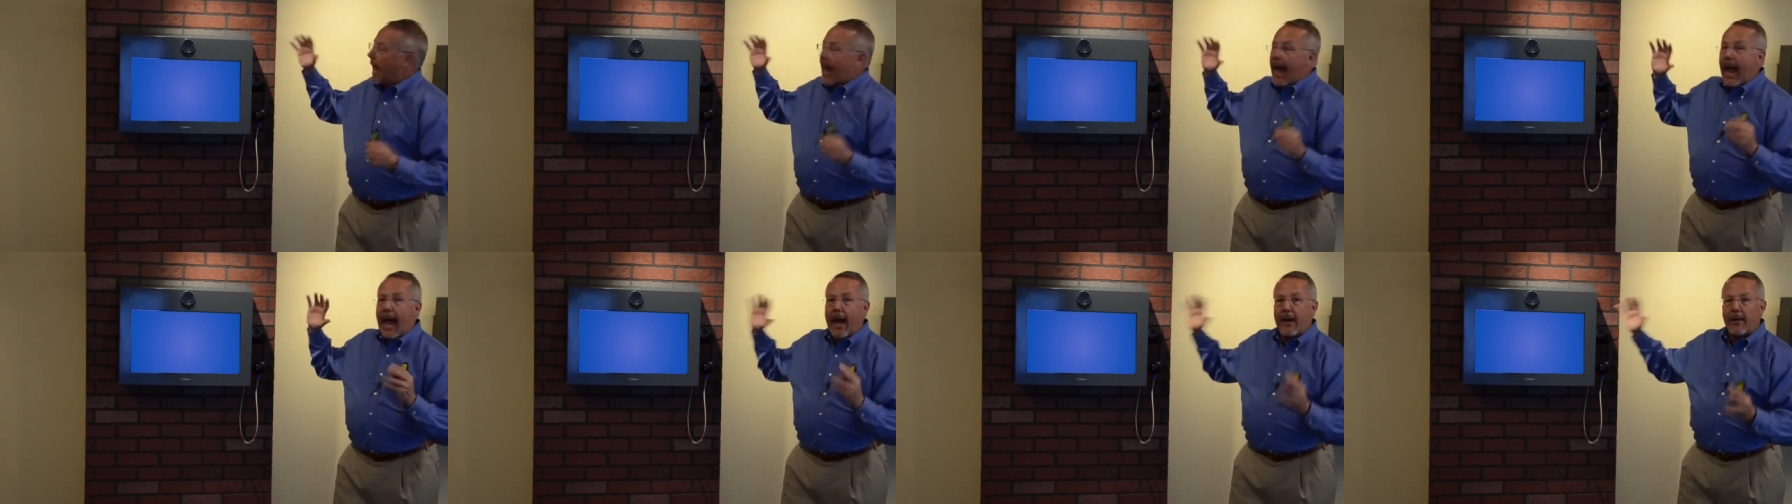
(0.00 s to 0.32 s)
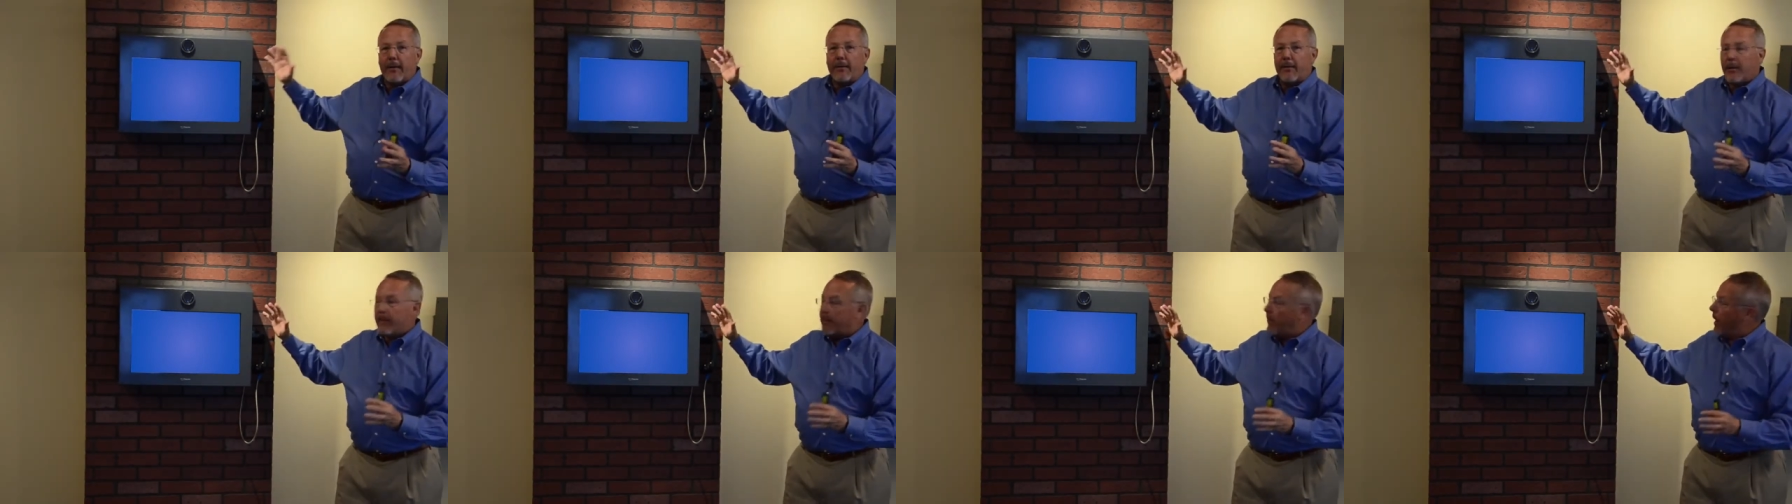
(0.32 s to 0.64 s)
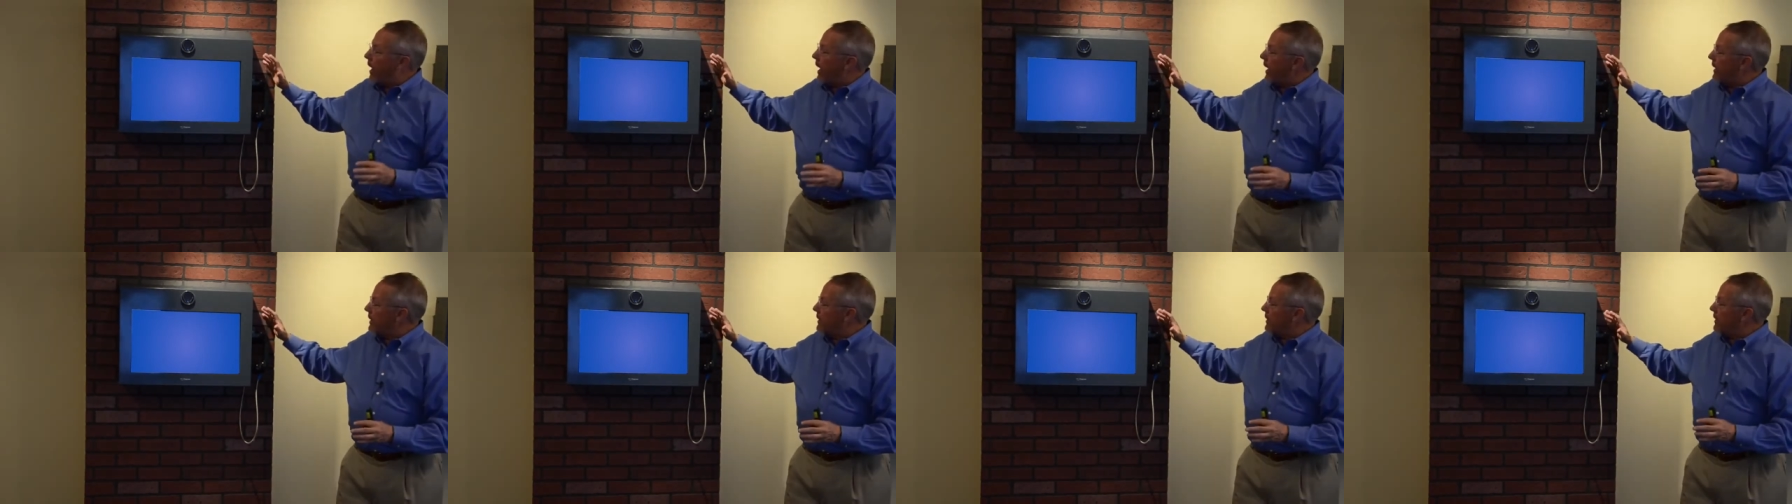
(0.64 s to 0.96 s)
out of the
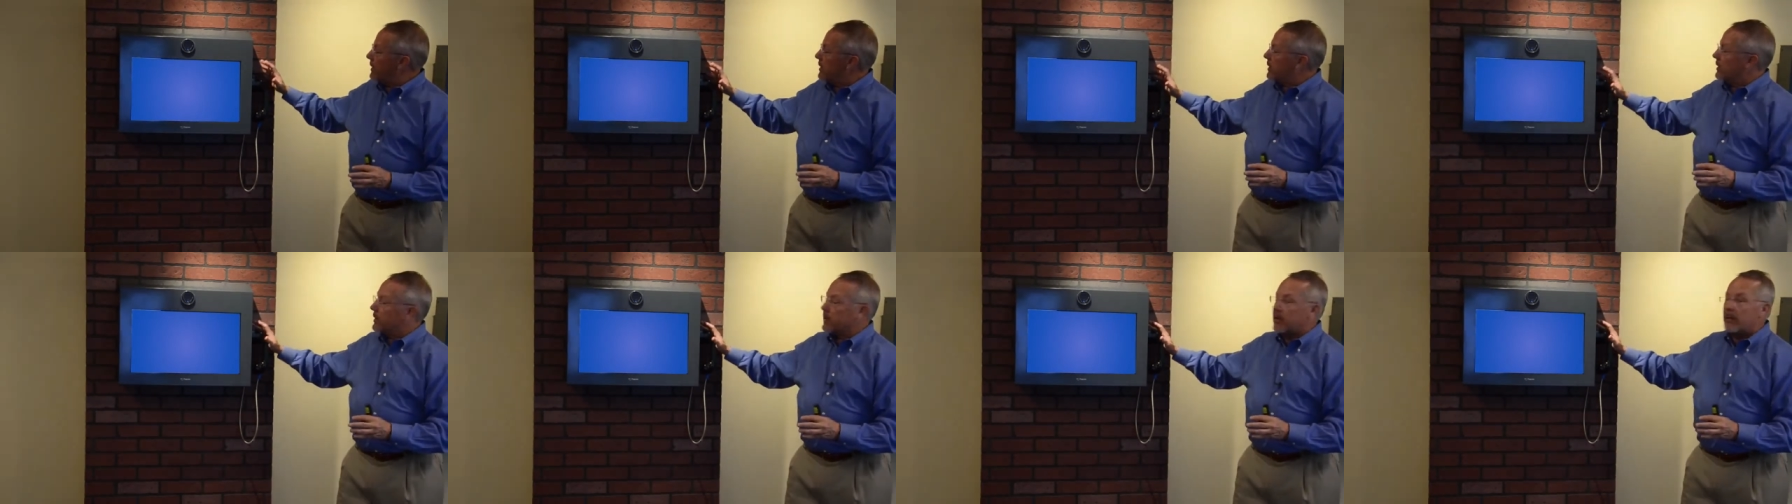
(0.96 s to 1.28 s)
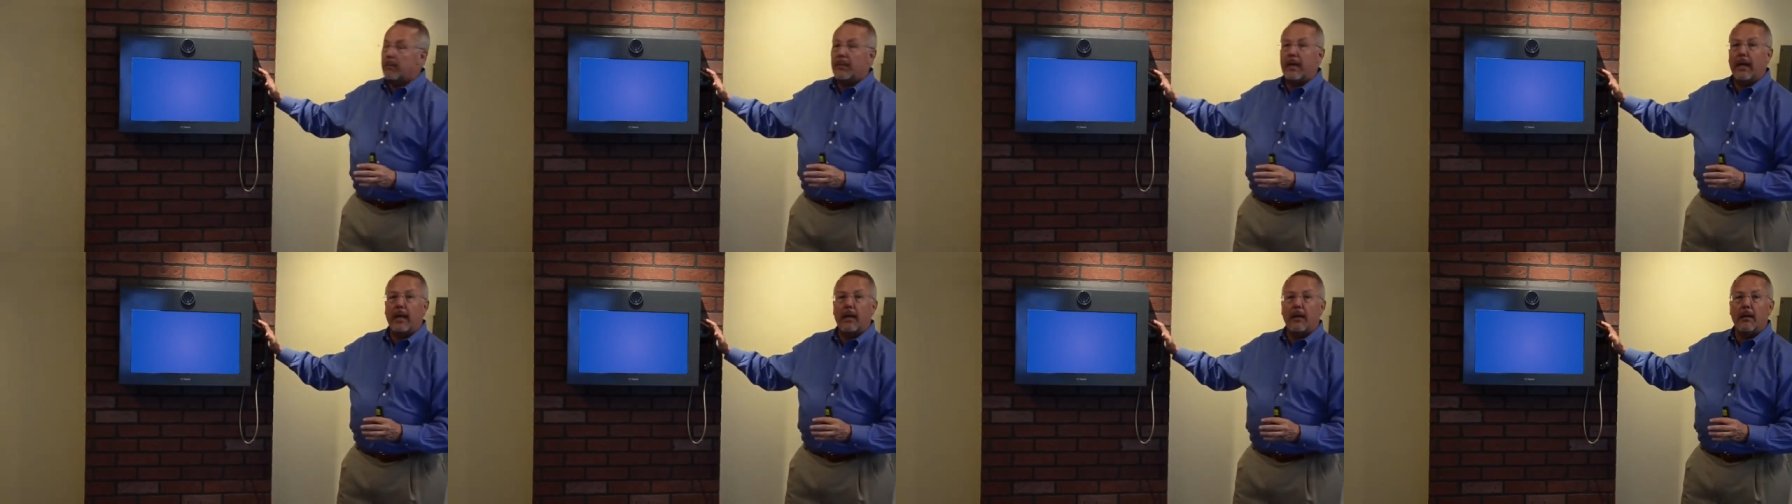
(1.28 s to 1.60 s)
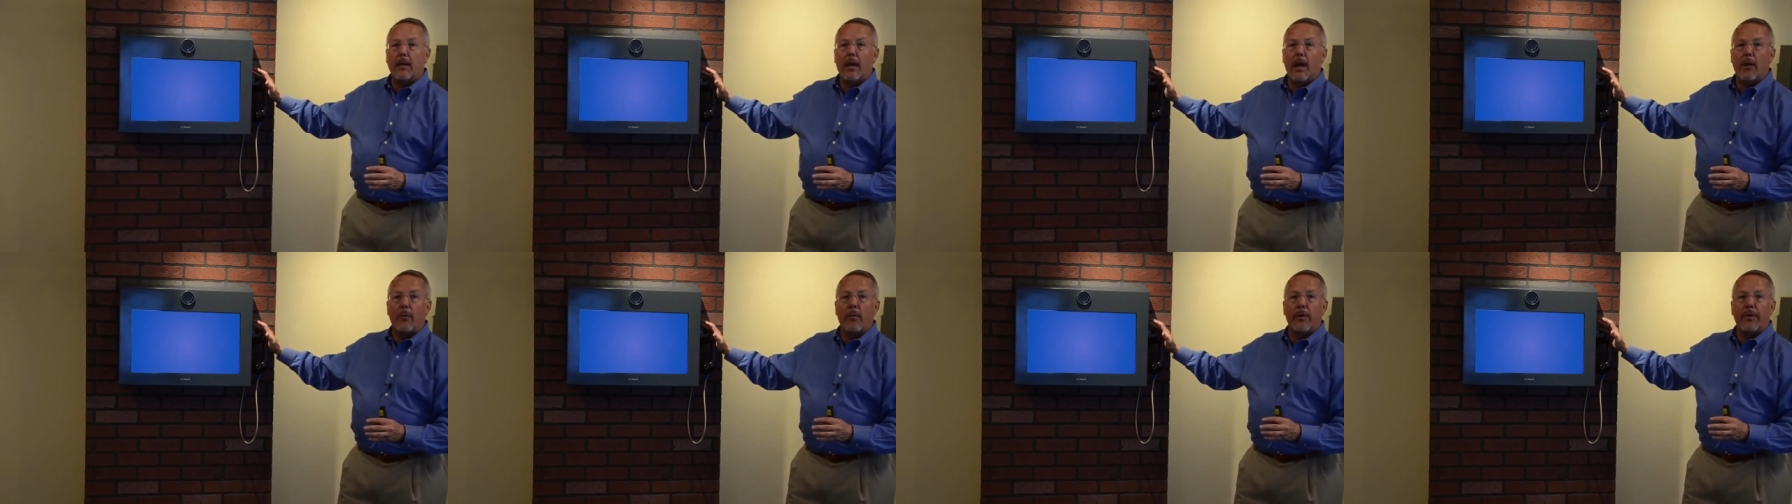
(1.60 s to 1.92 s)
box the system can
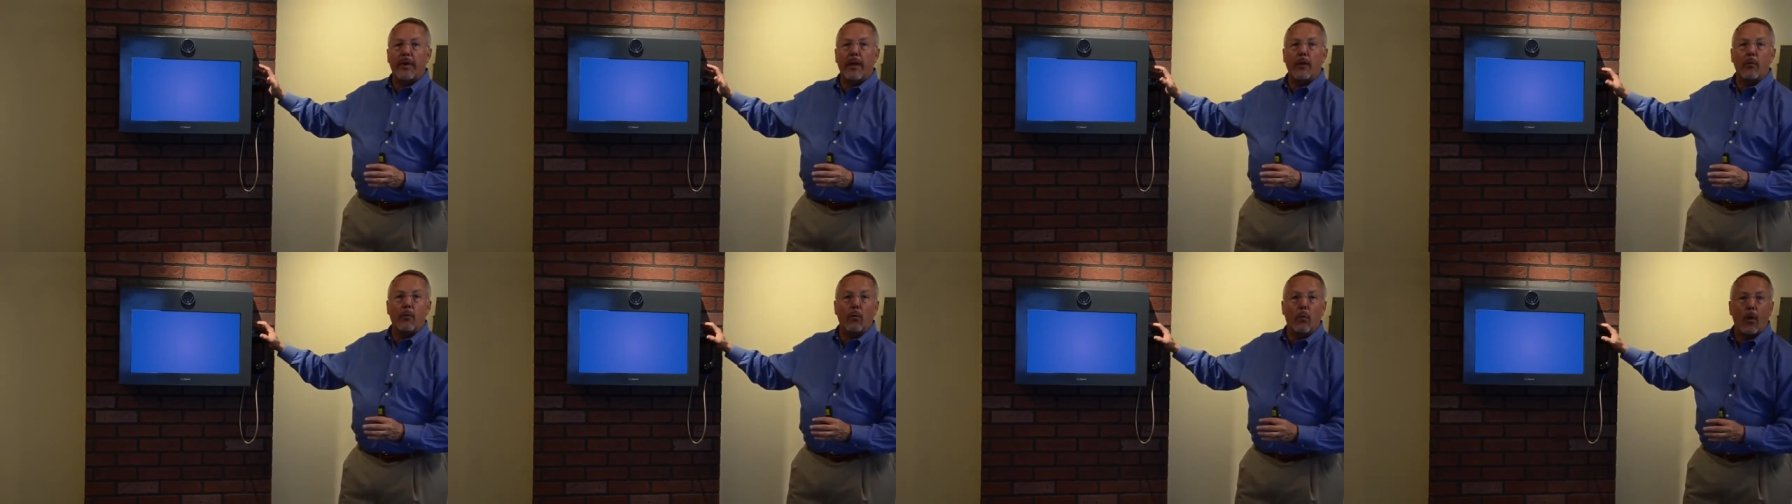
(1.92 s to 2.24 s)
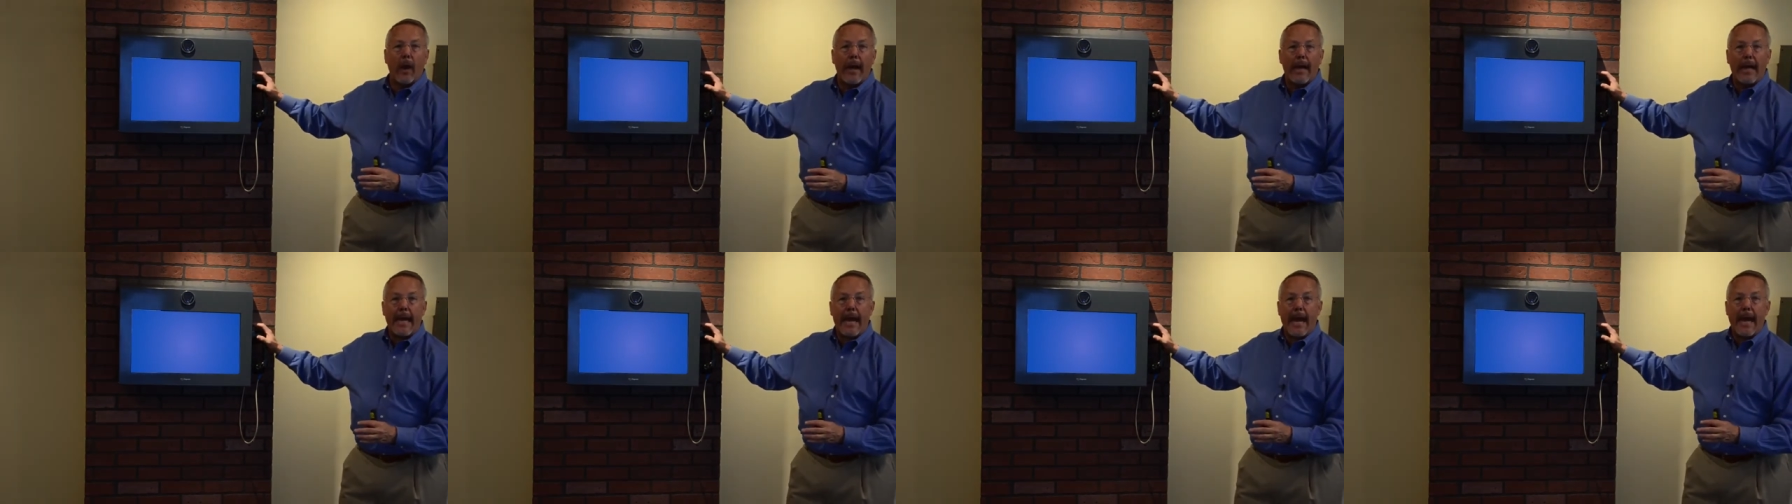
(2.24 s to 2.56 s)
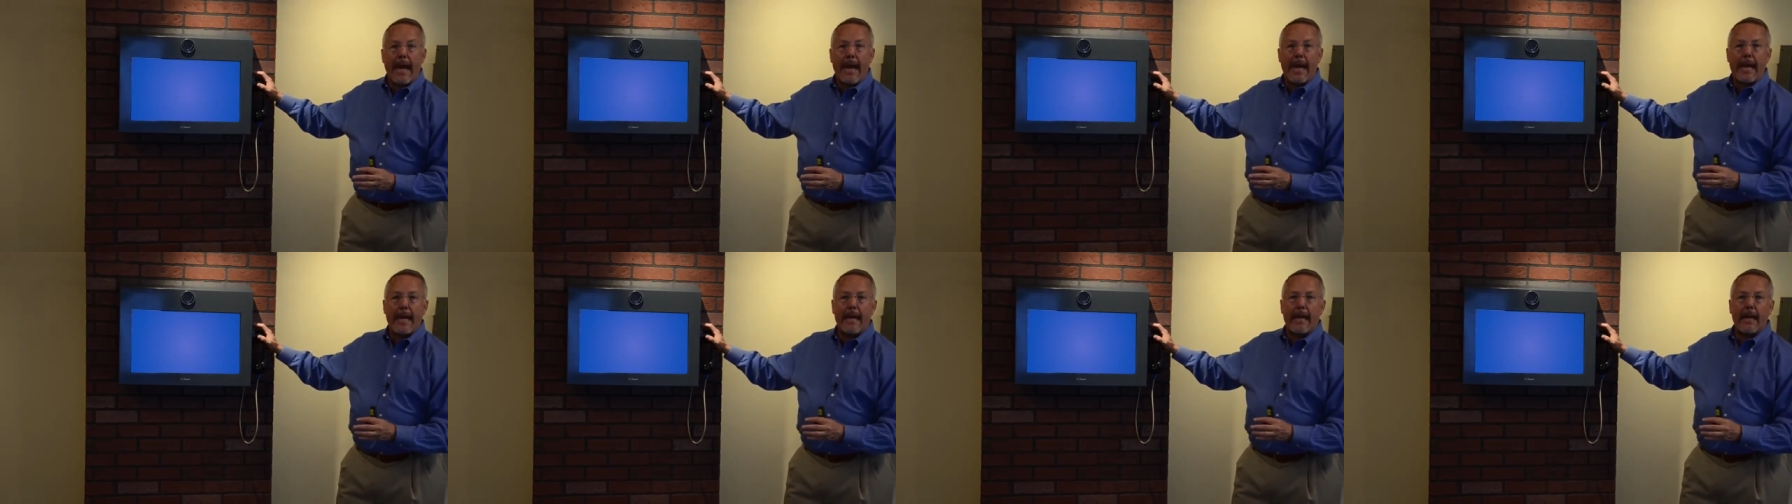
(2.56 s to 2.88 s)
come with a right
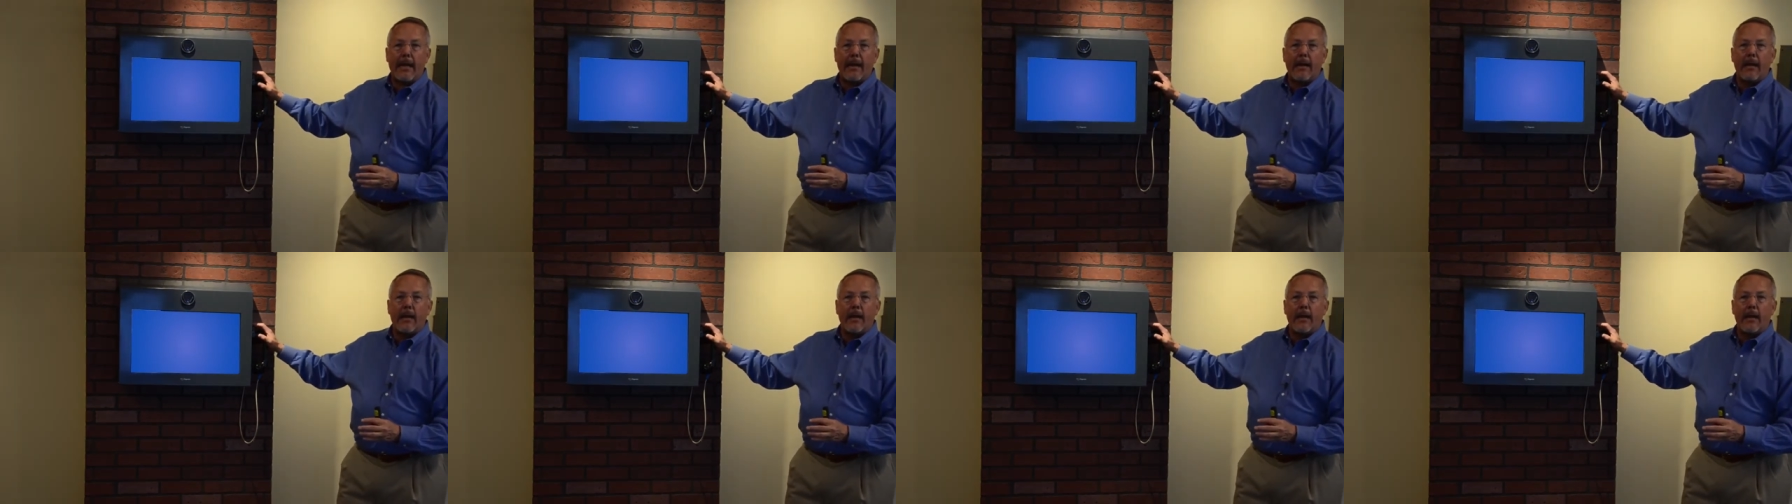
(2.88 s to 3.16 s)
hand